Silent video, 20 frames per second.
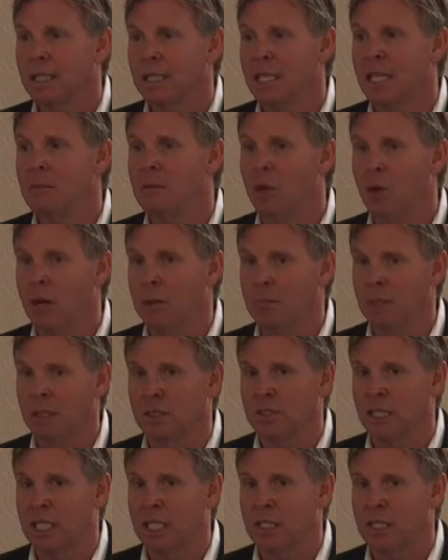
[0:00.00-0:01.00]

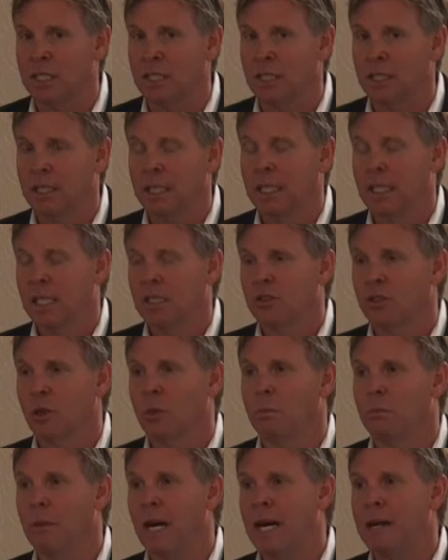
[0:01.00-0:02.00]
chemoembolization,
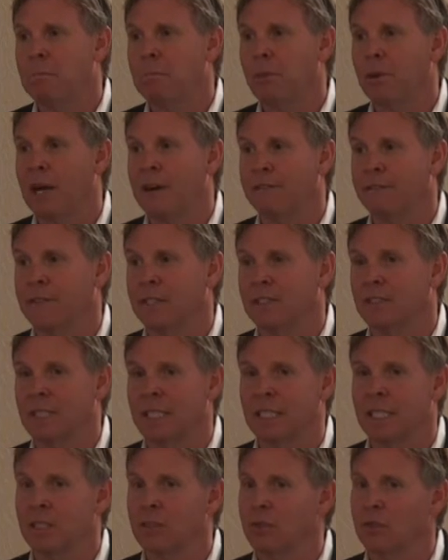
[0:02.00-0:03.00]
so my preference,
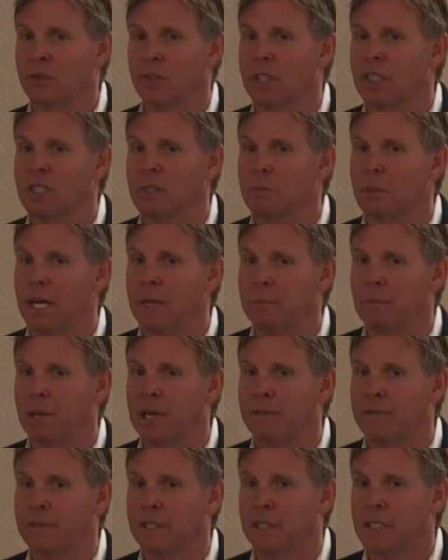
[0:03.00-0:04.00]
and this is just my
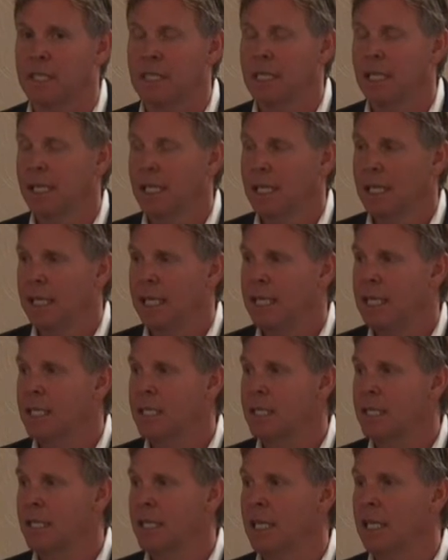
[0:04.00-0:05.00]
preference,
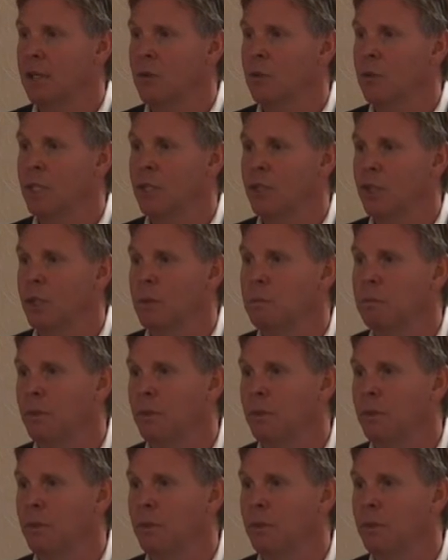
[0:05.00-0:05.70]
is that we should